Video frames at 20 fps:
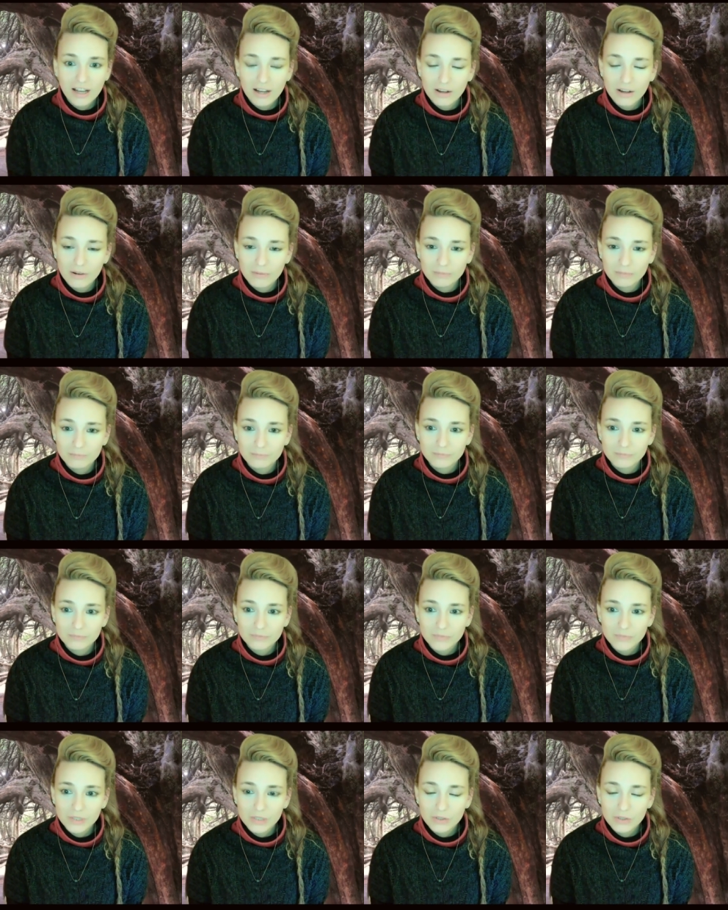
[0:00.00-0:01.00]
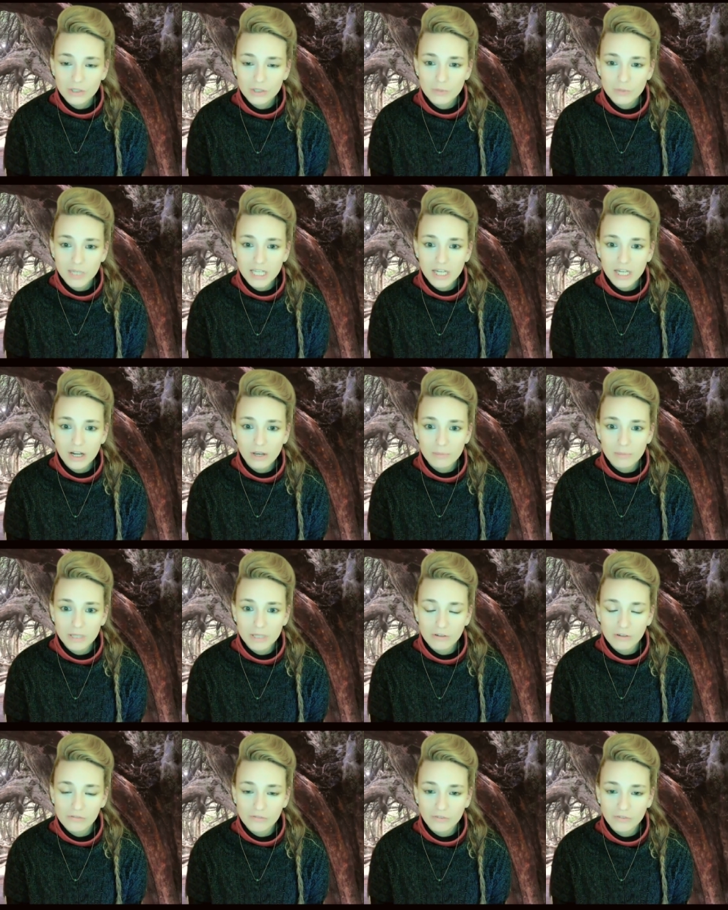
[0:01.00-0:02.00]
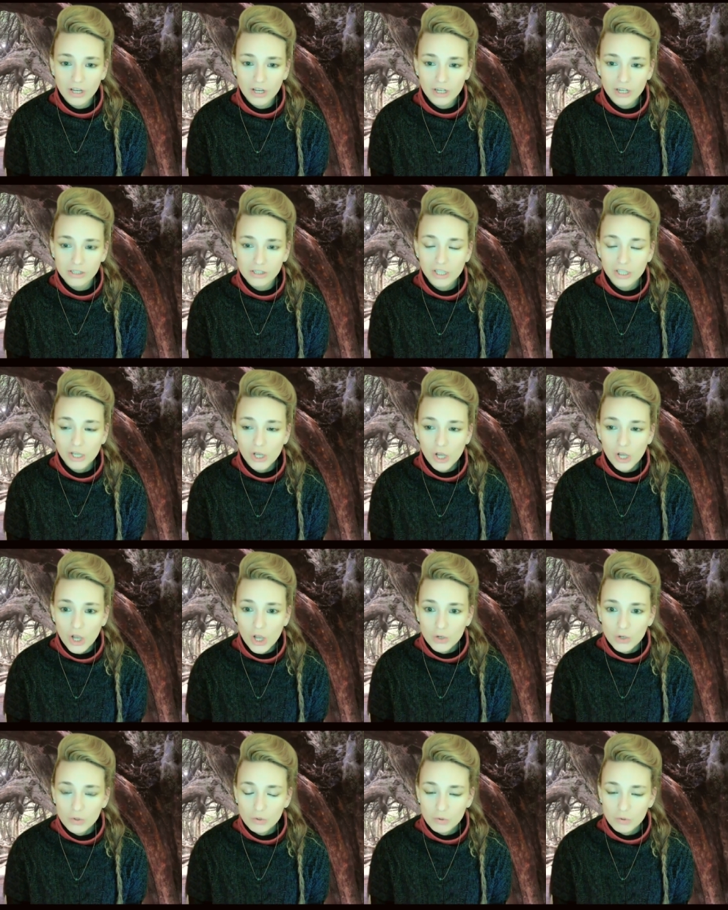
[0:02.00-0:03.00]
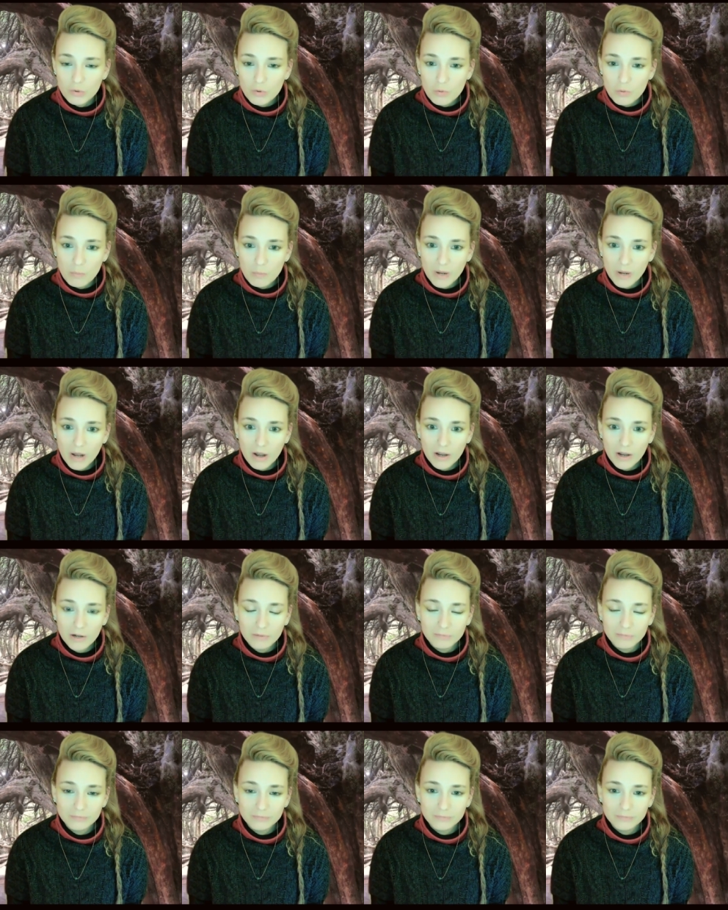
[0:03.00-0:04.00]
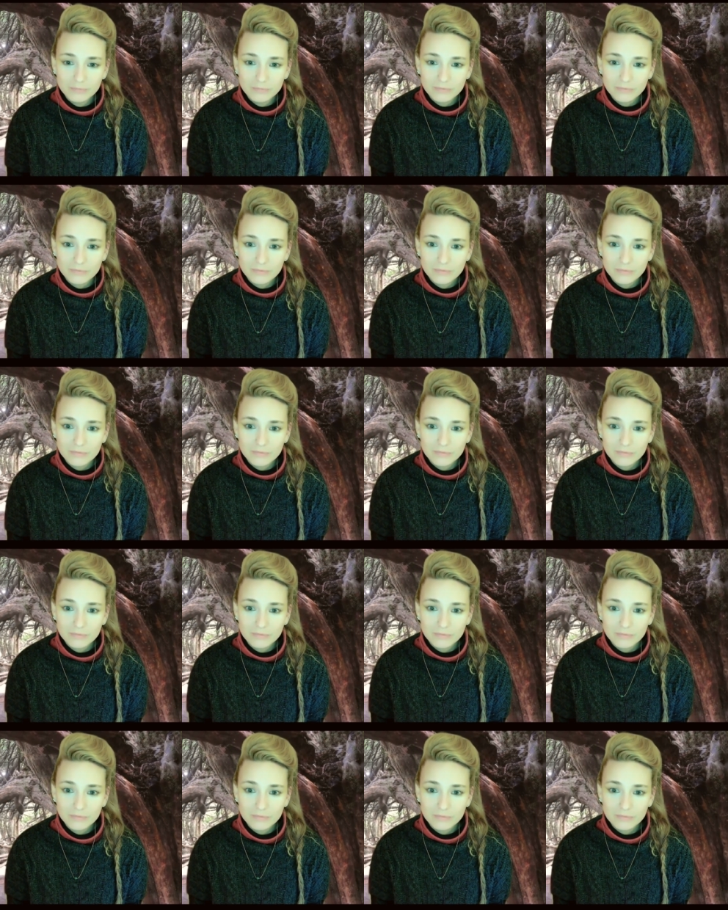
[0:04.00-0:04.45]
So it's really going to be a fun group and